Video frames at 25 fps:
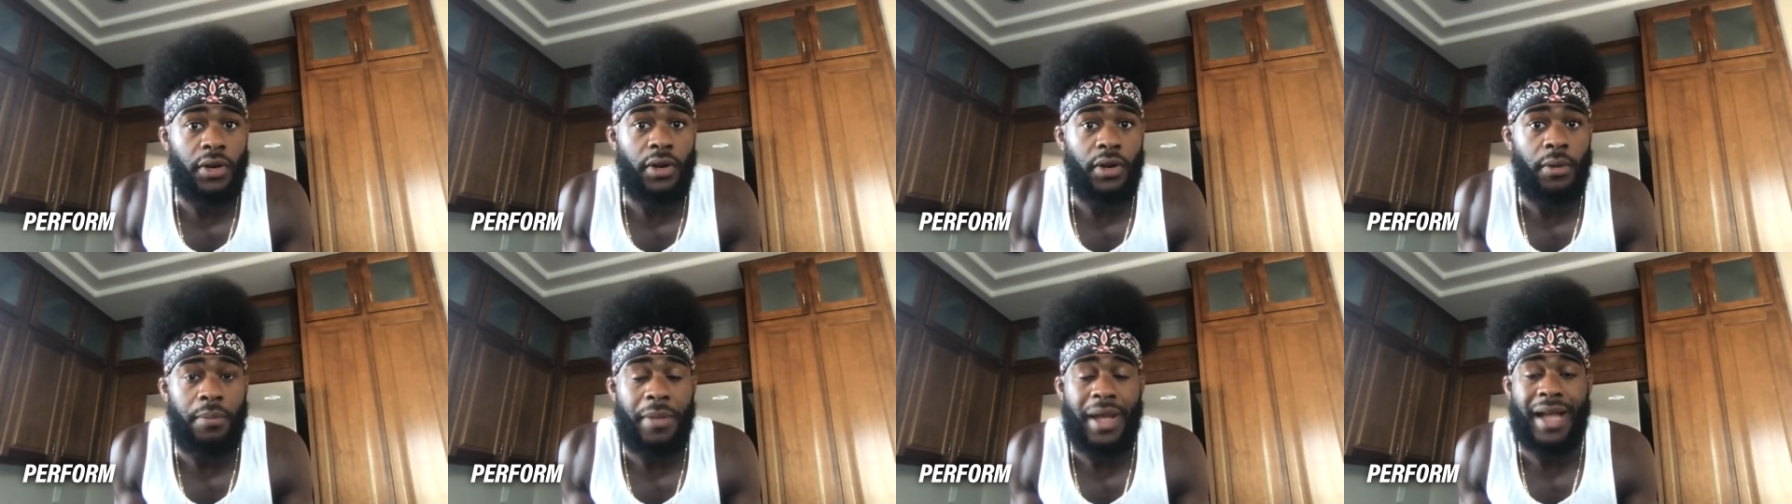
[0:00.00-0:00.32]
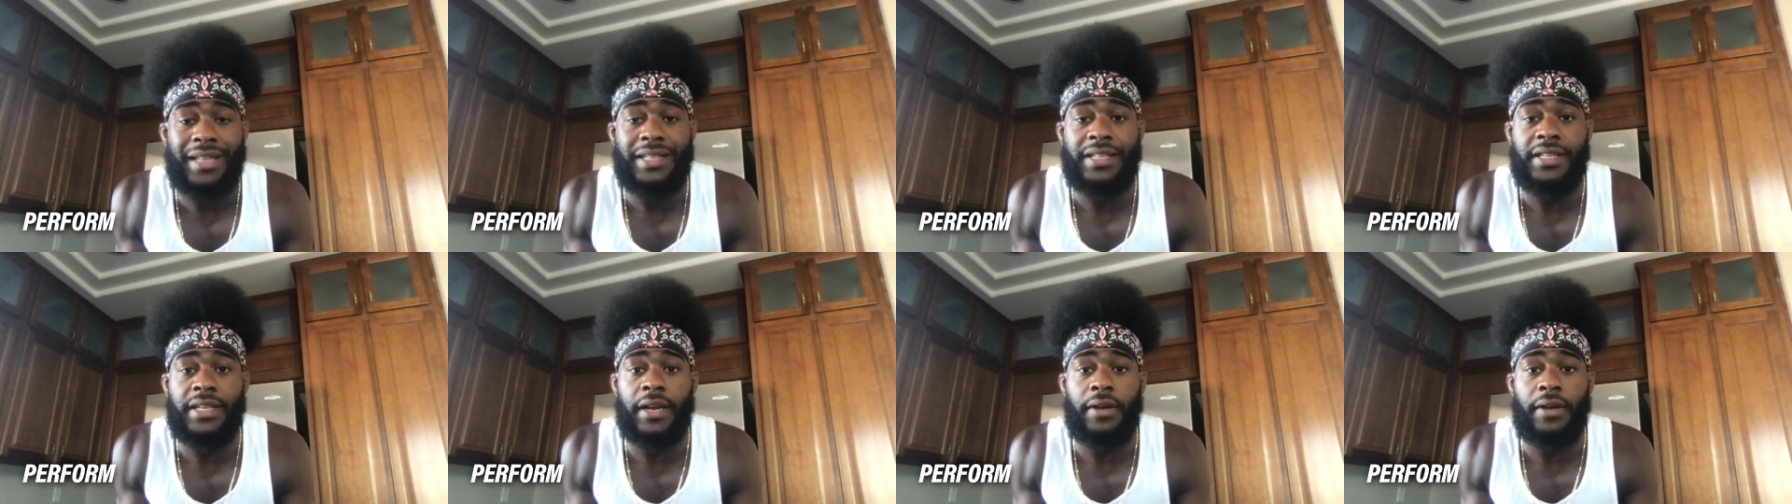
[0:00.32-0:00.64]

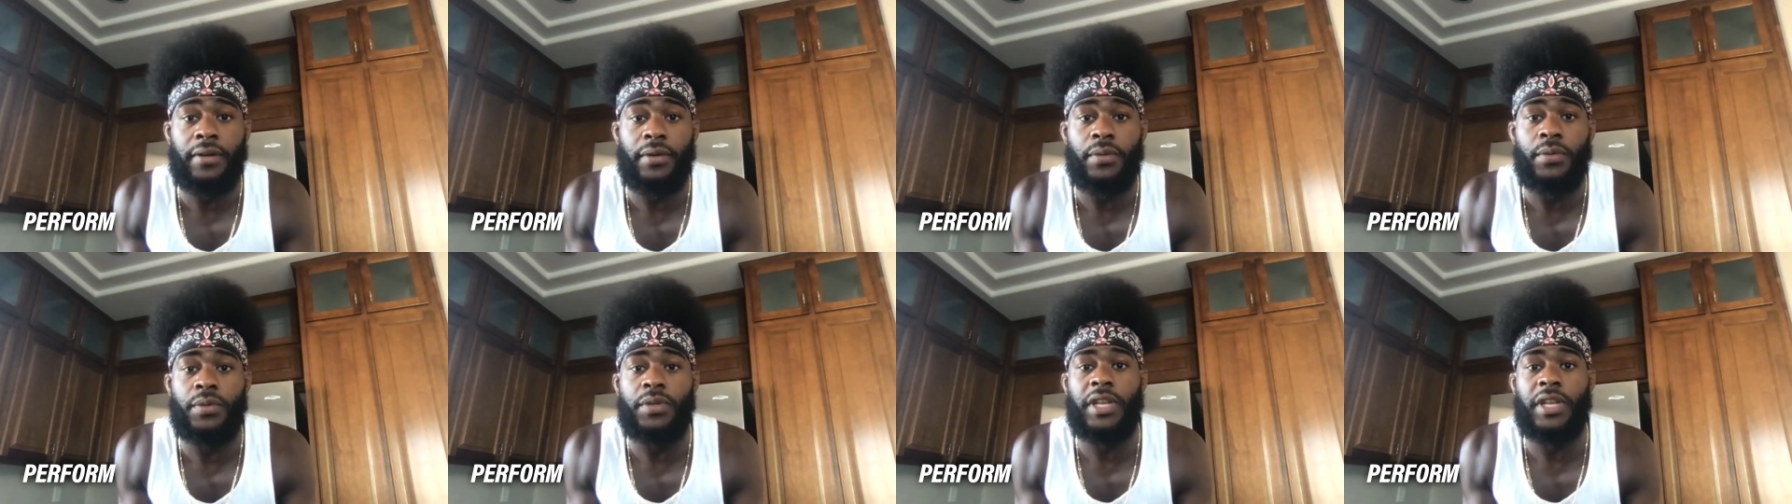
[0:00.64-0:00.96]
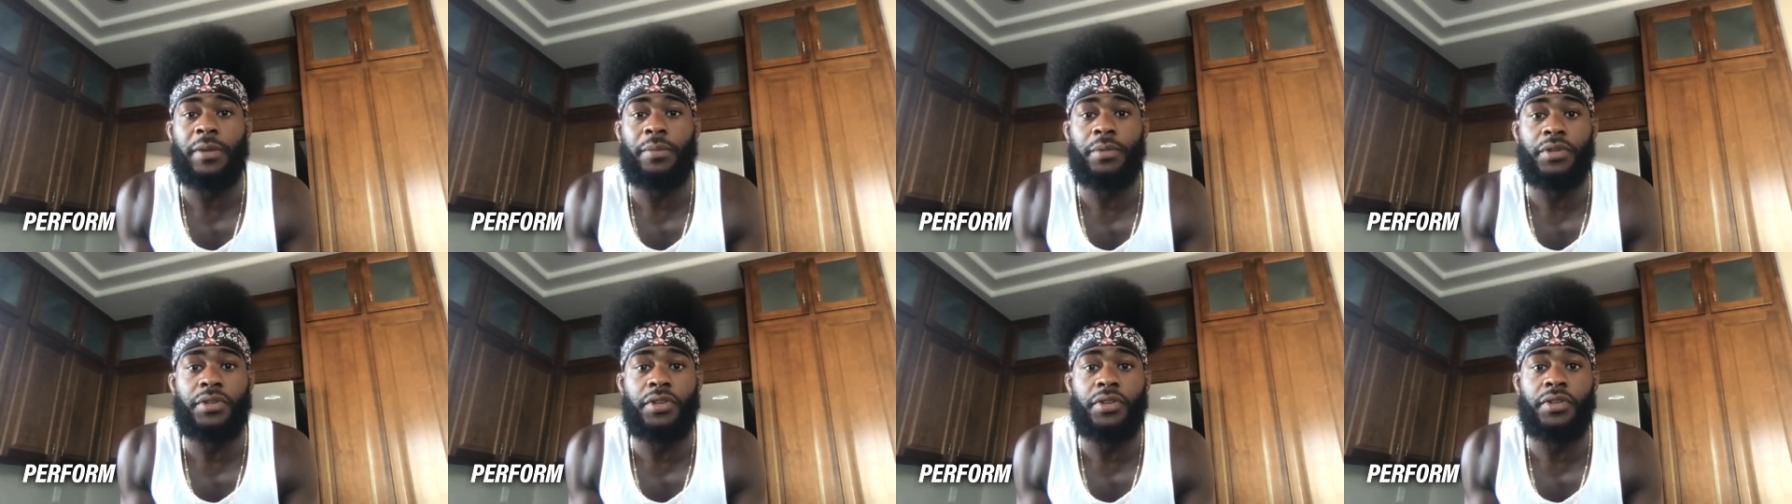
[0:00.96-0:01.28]
Matt Serra, who's
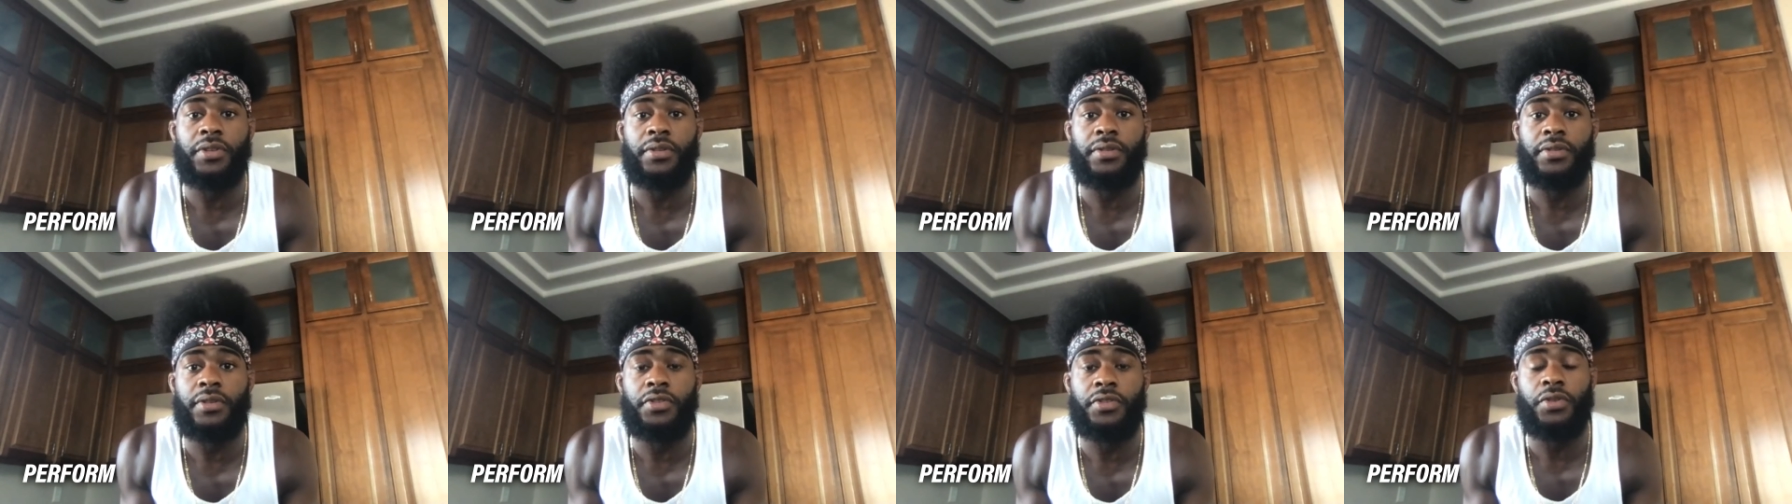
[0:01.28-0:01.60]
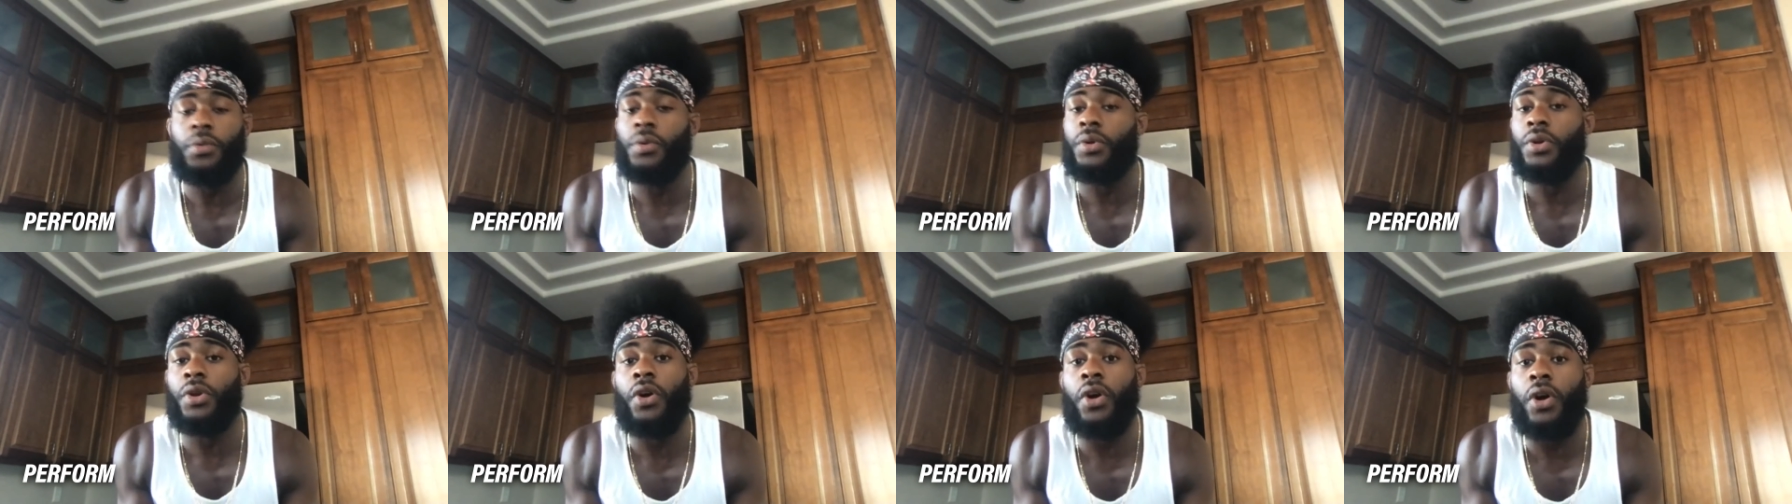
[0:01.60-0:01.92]
able to
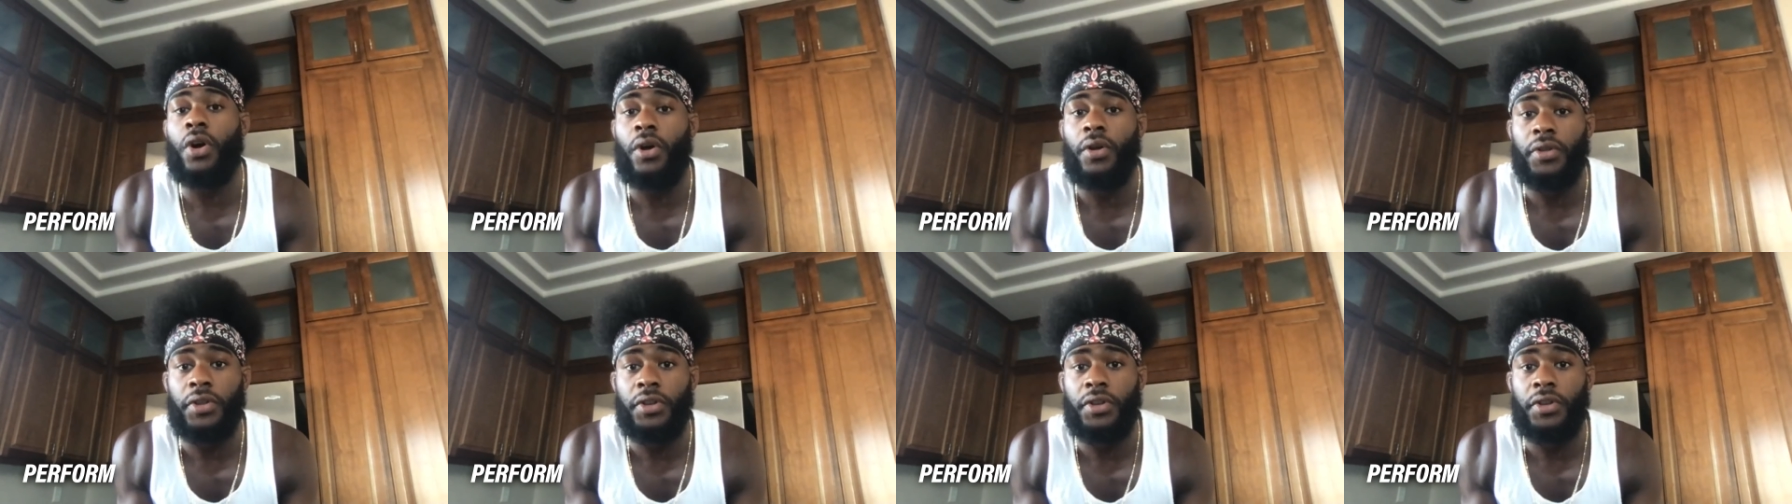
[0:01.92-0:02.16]
do it all.